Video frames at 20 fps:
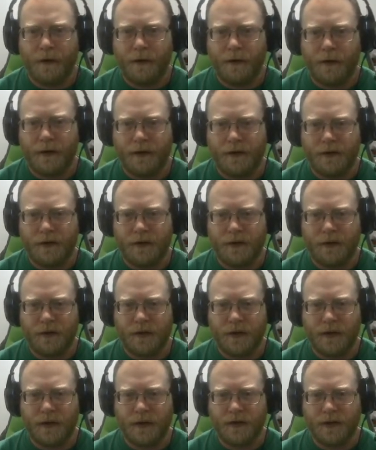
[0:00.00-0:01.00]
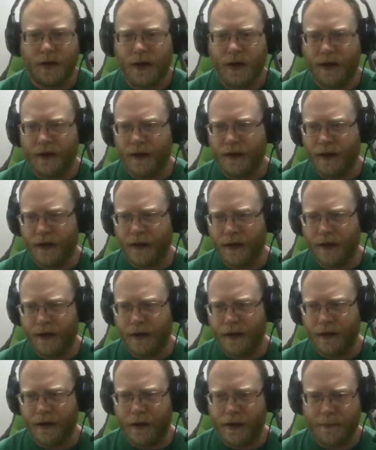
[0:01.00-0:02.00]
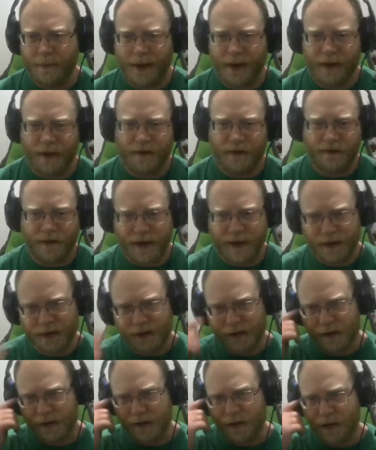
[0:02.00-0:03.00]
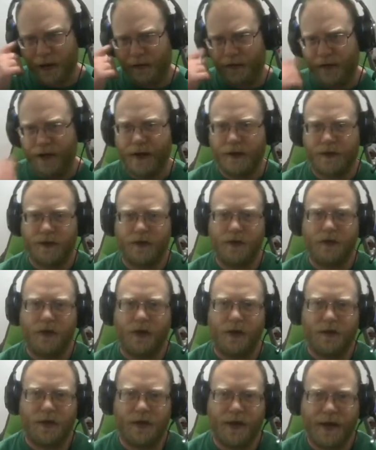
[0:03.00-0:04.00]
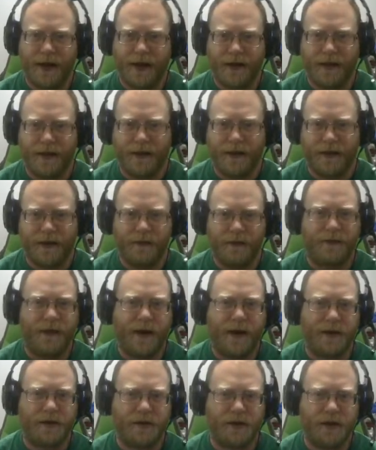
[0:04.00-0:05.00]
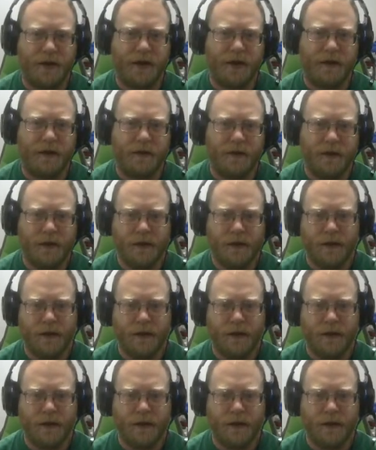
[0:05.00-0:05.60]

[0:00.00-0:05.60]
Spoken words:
This is likely automated defense. If you get too close to that and that thing fires on you,